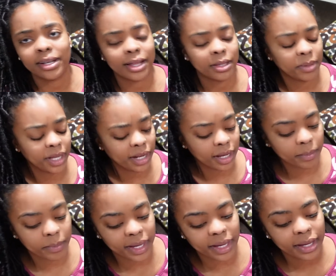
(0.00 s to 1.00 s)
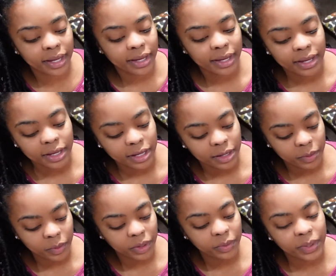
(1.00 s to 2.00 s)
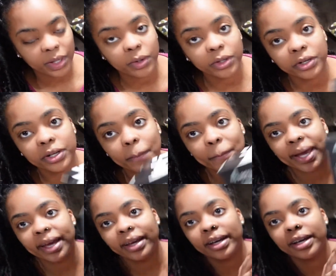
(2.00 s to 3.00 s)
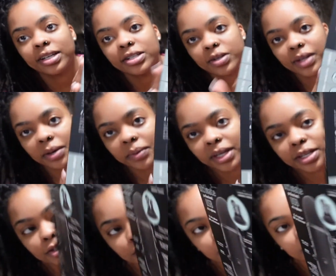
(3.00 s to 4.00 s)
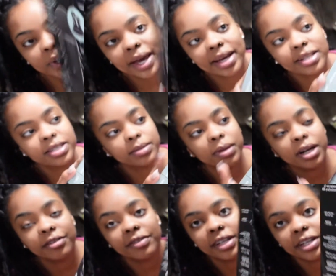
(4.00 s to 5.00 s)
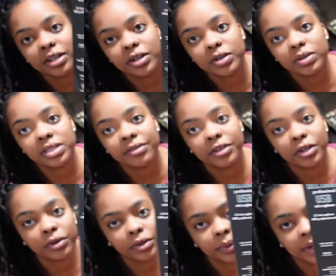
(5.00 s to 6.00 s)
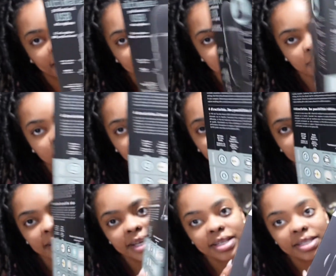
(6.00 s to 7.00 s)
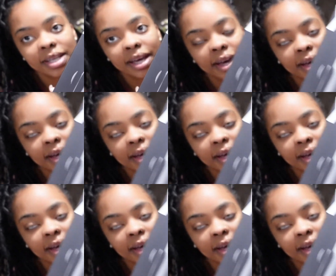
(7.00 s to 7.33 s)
it at the beginning, but we ordered a mic so that we could do ASMR videos. If you don't know what ASMR is,